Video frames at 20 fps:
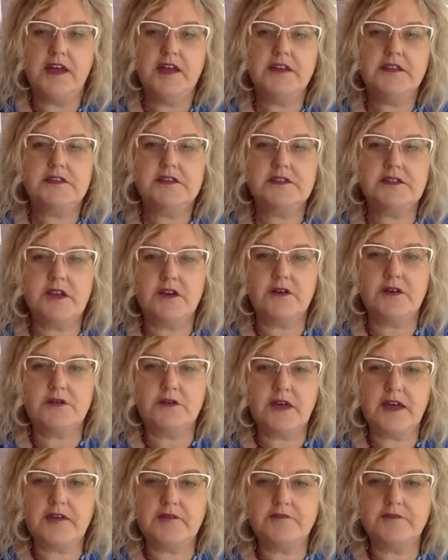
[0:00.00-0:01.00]
So
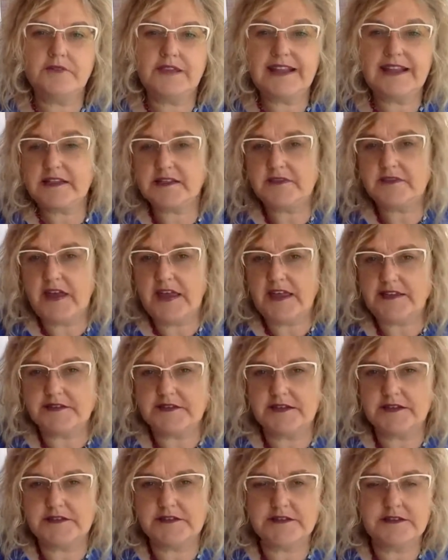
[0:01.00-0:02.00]
let's face it,